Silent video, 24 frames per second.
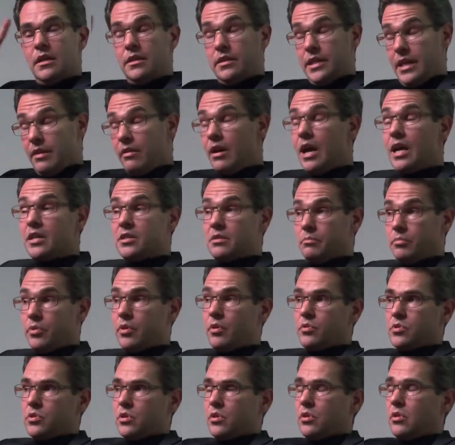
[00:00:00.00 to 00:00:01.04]
There are some
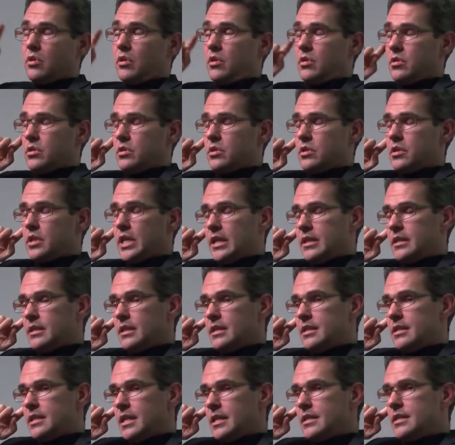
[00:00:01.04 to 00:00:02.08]
protocols that the
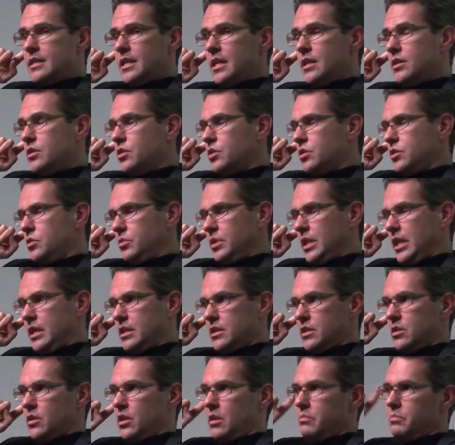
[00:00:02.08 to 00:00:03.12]
SETI Institute
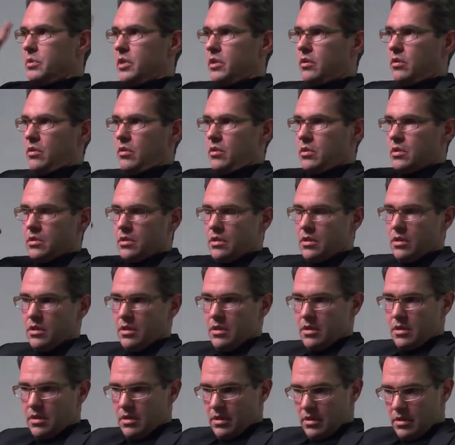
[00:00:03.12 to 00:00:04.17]
has done, because
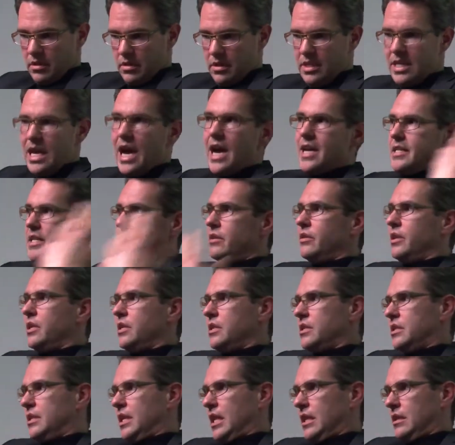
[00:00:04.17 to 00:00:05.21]
the idea
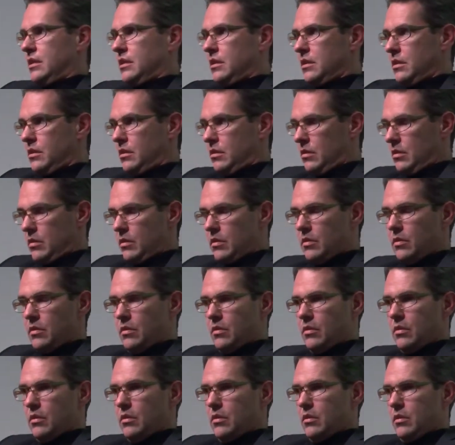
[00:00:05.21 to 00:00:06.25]
is that
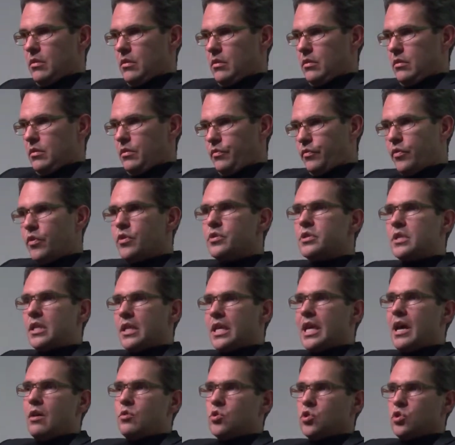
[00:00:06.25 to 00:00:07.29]
the first
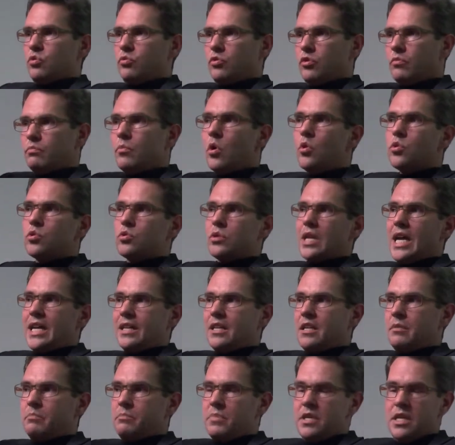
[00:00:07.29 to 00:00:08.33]
encounter would most
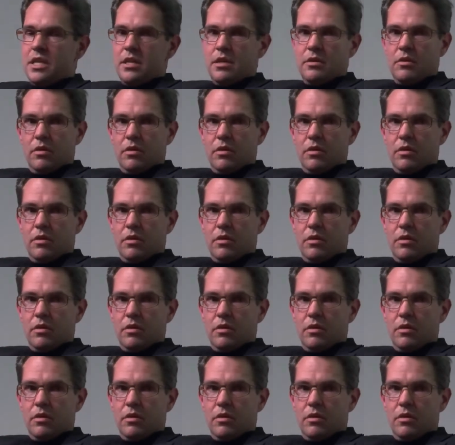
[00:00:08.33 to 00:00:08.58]
likely be